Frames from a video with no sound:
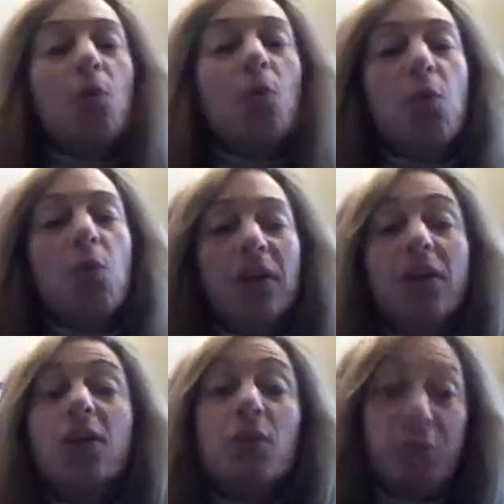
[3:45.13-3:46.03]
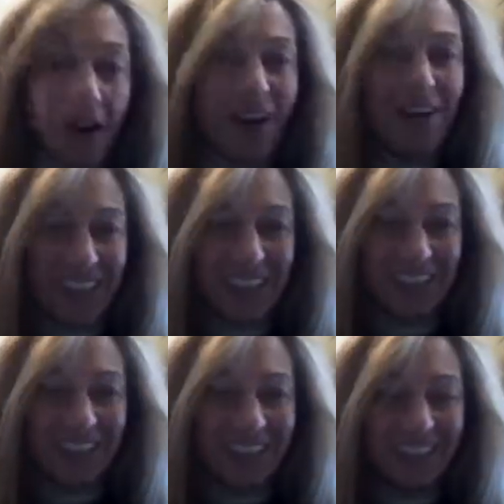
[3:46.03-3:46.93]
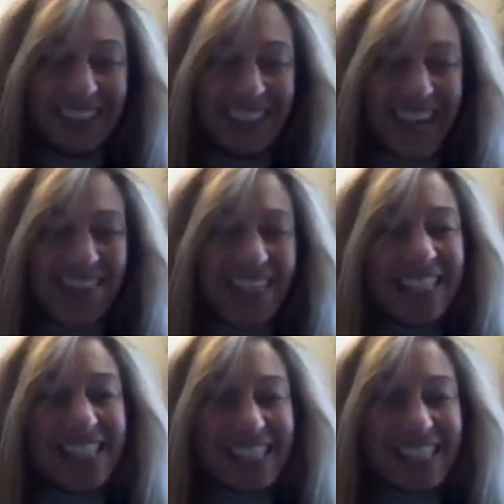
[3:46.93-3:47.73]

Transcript: What are you proud of? And